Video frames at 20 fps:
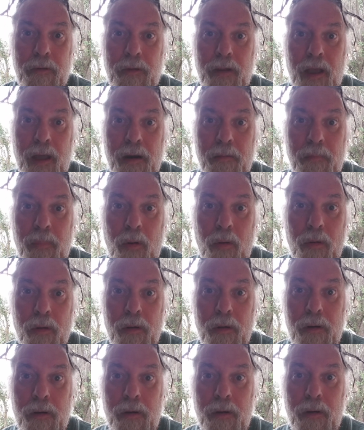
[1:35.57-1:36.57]
kind of
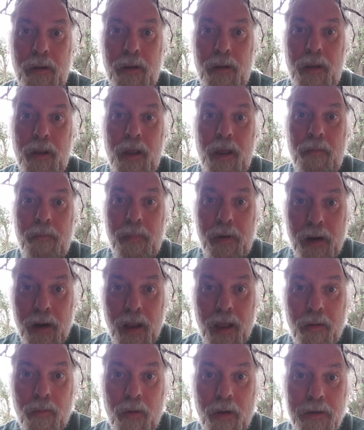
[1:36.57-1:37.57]
boring. But I
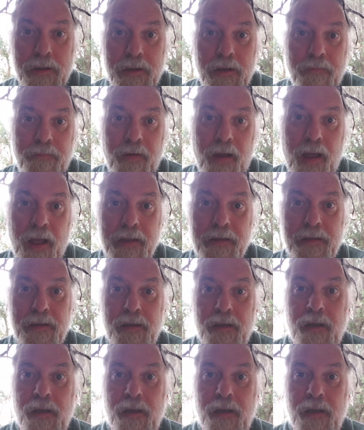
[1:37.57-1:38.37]
like watching the fights.